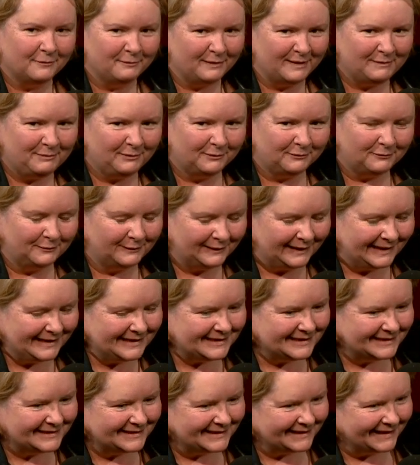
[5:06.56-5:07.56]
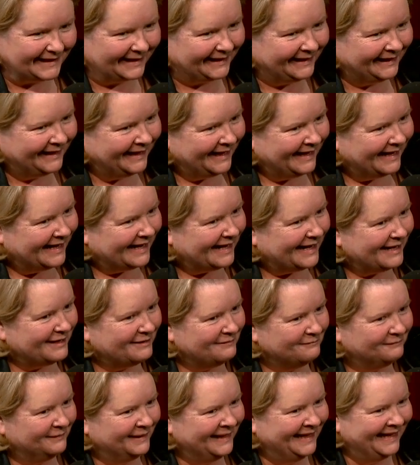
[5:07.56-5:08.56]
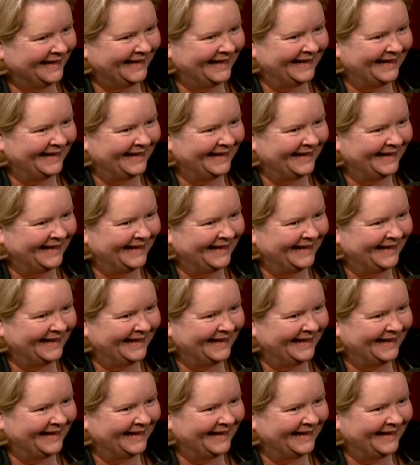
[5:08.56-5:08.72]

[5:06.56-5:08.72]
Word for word: oh, people are relating to that. Um,